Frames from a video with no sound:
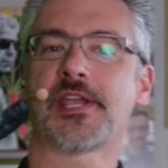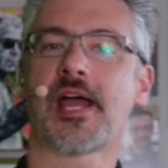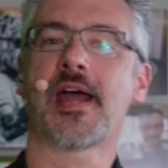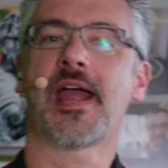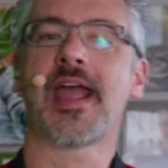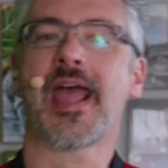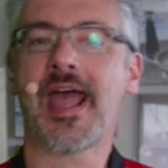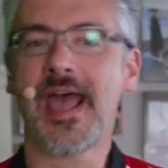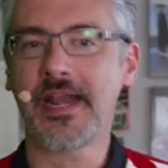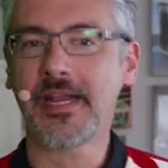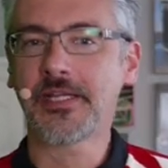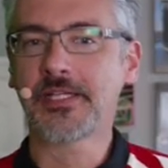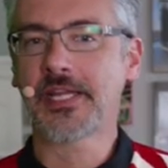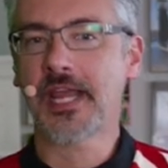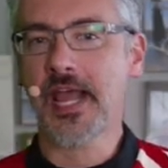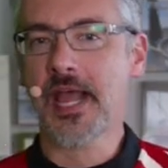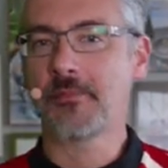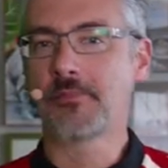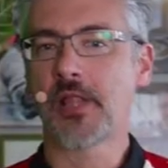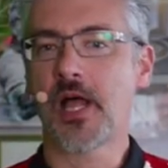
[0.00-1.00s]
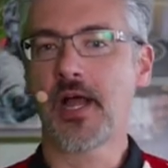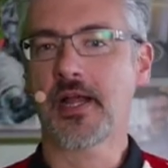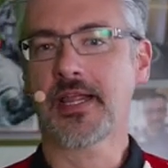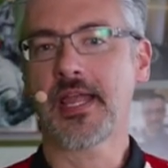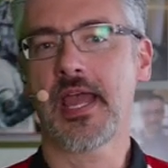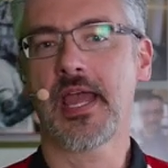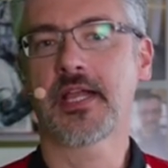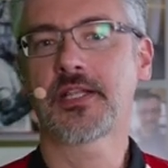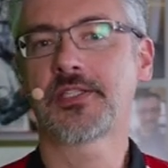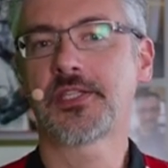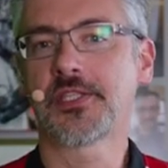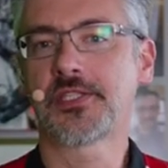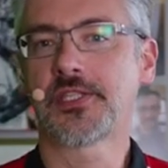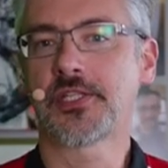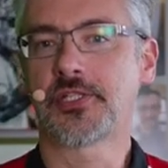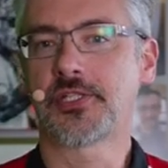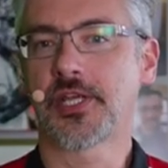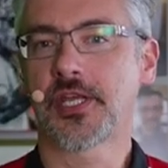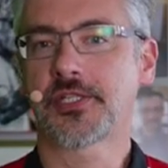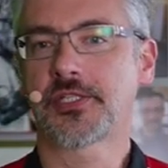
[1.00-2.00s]
I added TABLOCKX as
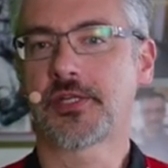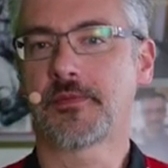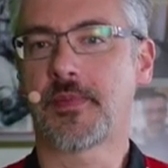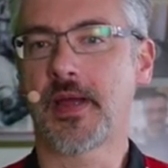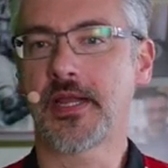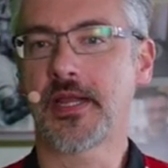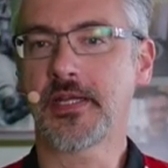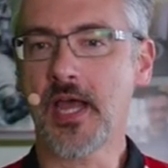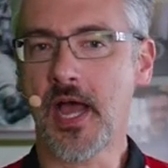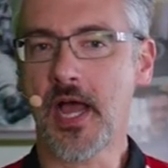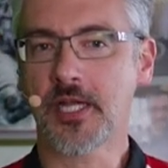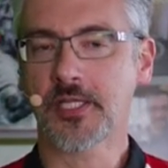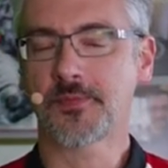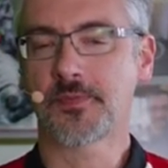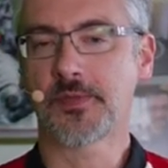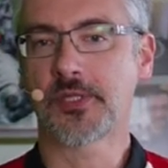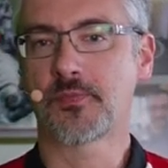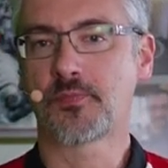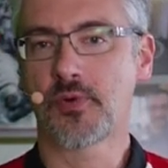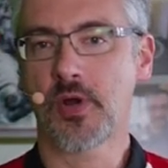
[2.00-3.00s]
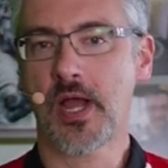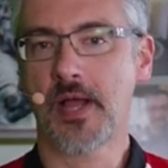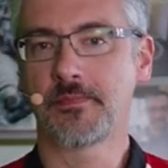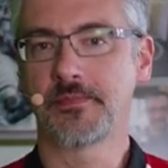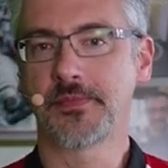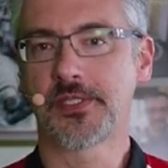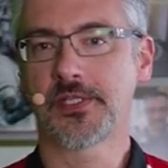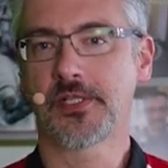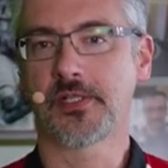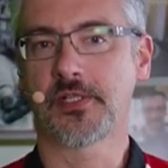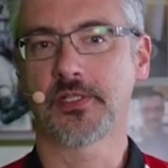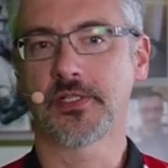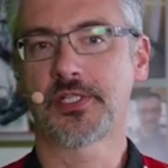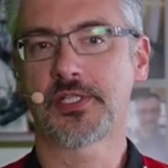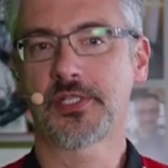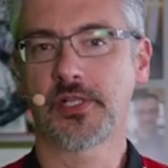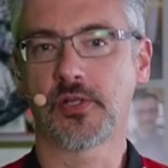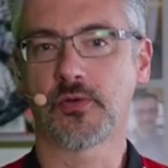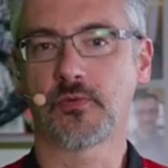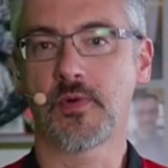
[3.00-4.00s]
suggested by Docs, but the problem still,
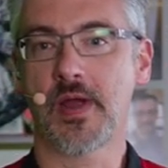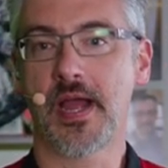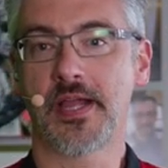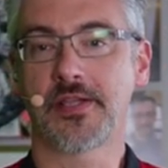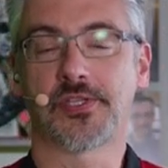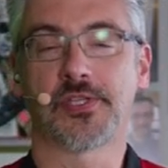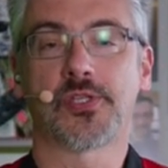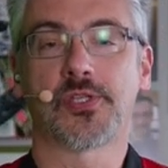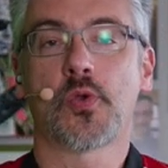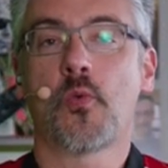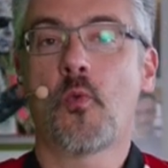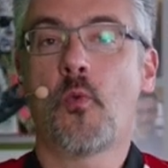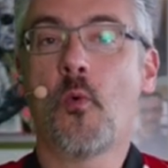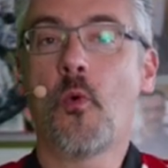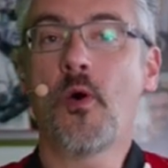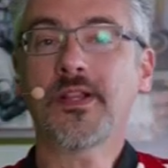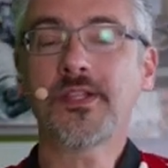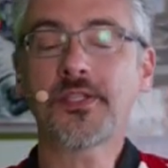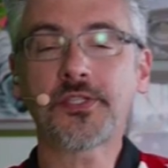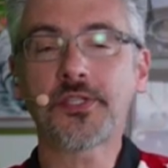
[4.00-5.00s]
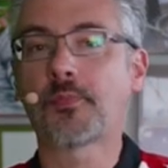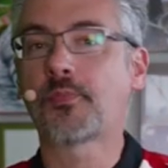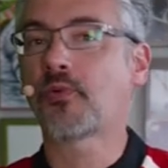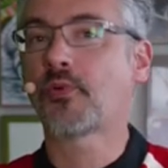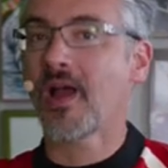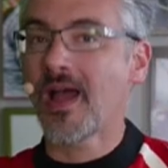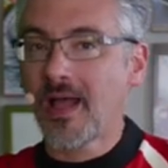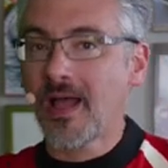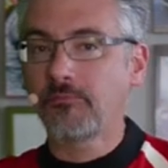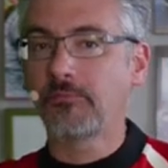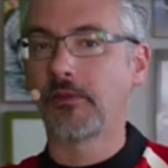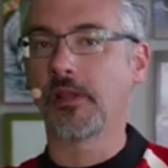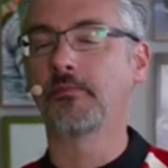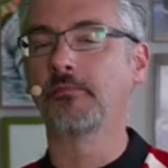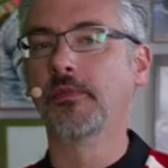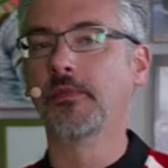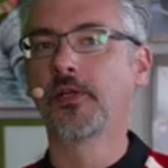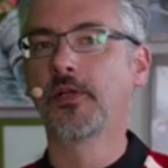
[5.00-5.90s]
still arises. What's the problem?